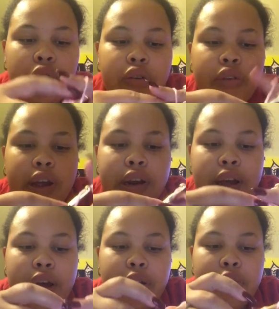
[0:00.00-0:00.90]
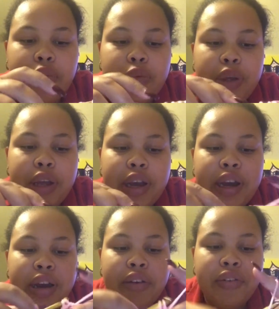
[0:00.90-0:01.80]
Right now we
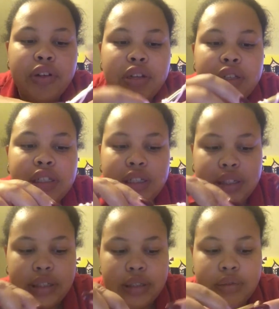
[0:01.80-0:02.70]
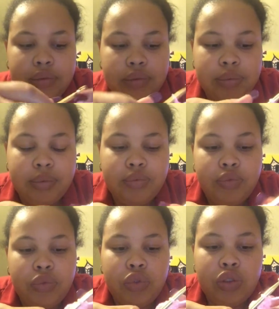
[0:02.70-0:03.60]
have 6.
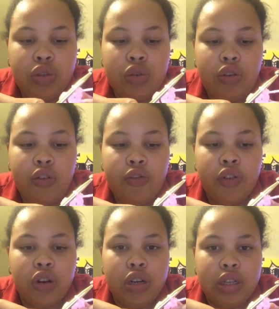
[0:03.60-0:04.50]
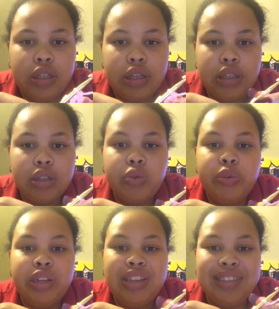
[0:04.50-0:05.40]
2, 4, 6. We
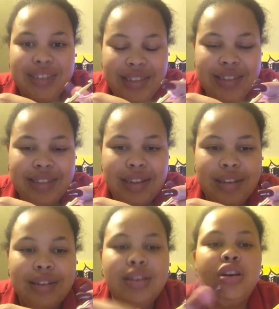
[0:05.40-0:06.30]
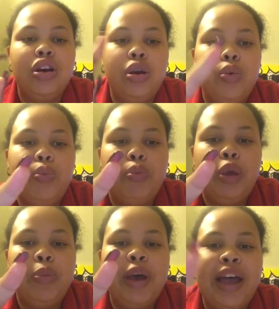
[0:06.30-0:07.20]
need 16. Be
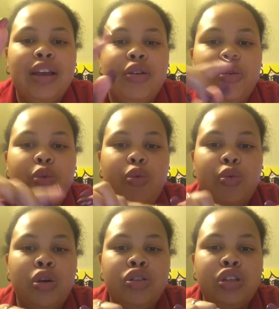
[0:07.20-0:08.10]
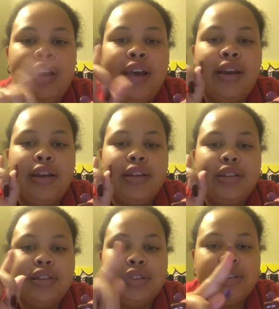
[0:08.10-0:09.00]
back once you get
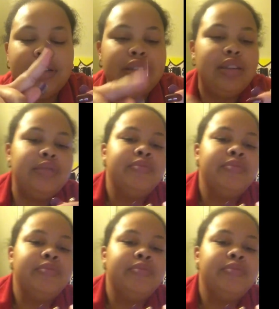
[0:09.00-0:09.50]
to 16.